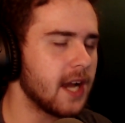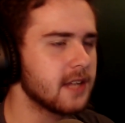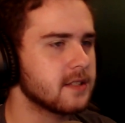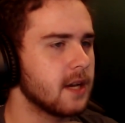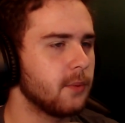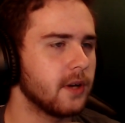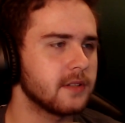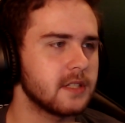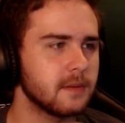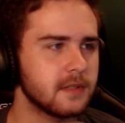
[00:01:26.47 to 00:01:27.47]
And it's, well,
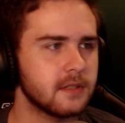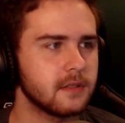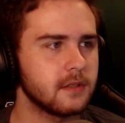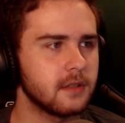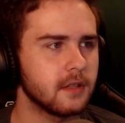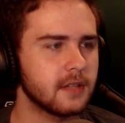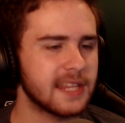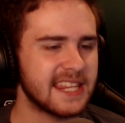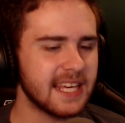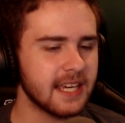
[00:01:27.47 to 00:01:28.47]
the
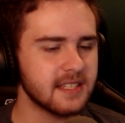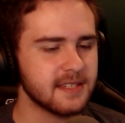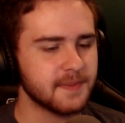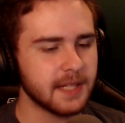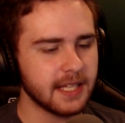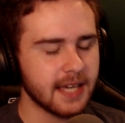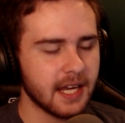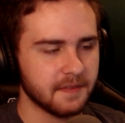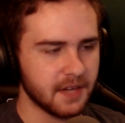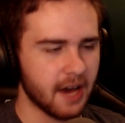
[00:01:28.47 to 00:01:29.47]
thing is, it's really kind
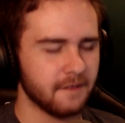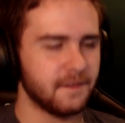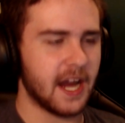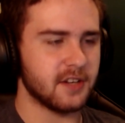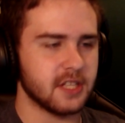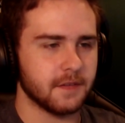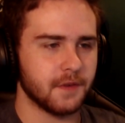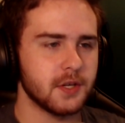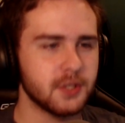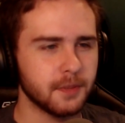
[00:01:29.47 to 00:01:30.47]
of not fair to the
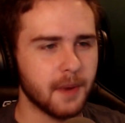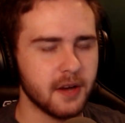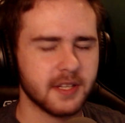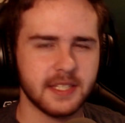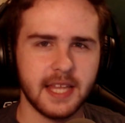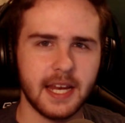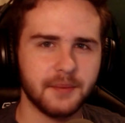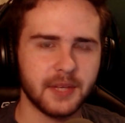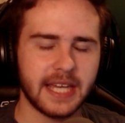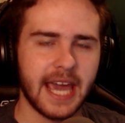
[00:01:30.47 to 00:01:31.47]
first 2 parts because they
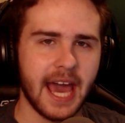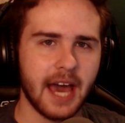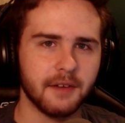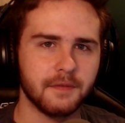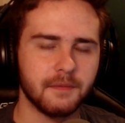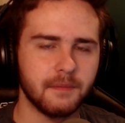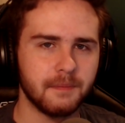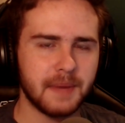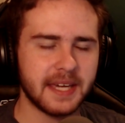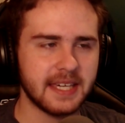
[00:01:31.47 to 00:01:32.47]
didn't really have
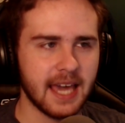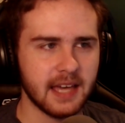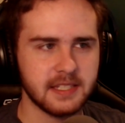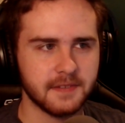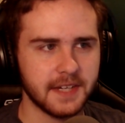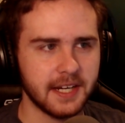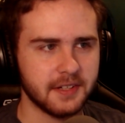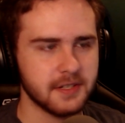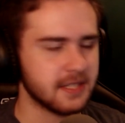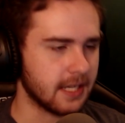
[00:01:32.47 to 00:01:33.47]
big casts of characters.